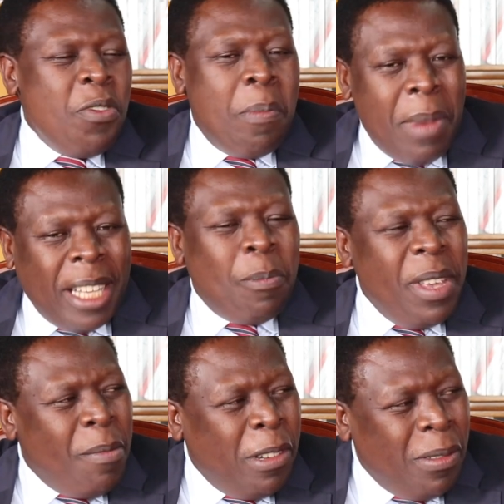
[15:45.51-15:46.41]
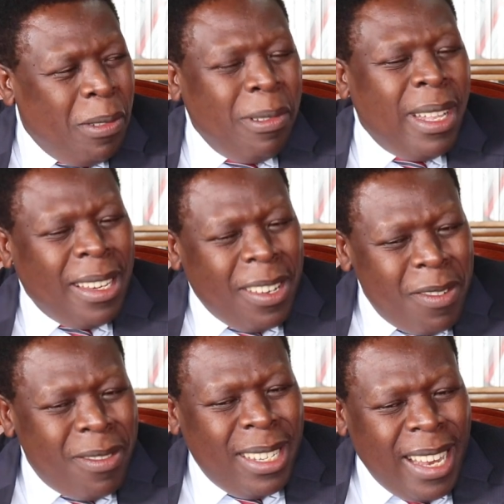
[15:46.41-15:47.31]
You must be able to do that.
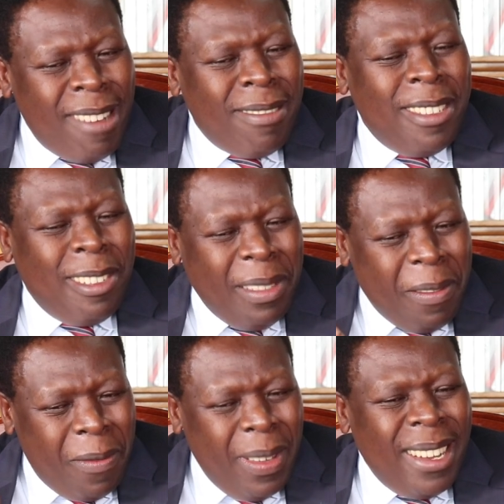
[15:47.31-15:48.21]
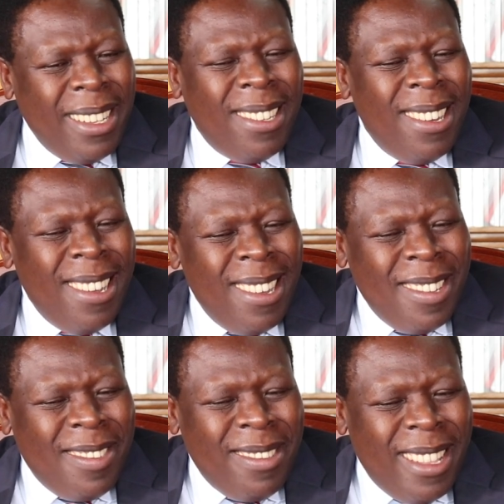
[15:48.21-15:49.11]
Go down to the village,
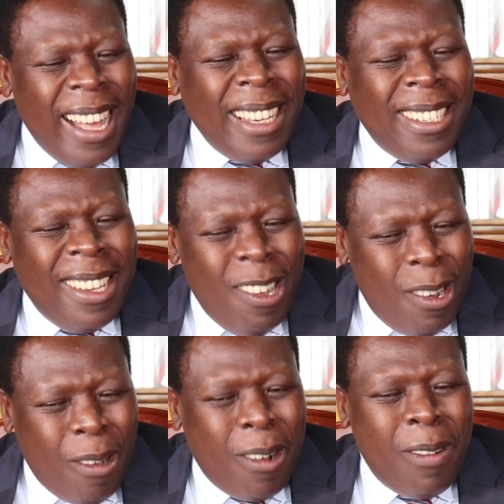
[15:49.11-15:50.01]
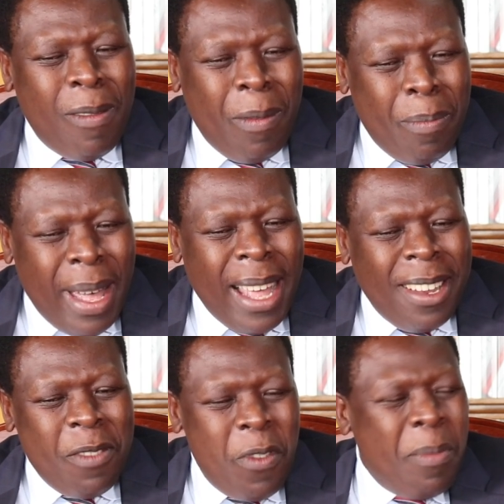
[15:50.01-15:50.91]
to that local
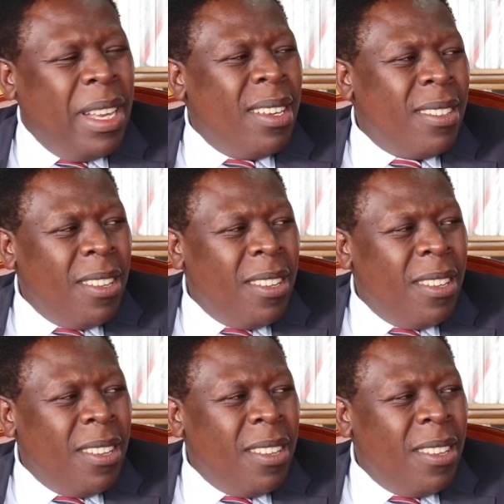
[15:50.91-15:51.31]
man and woman,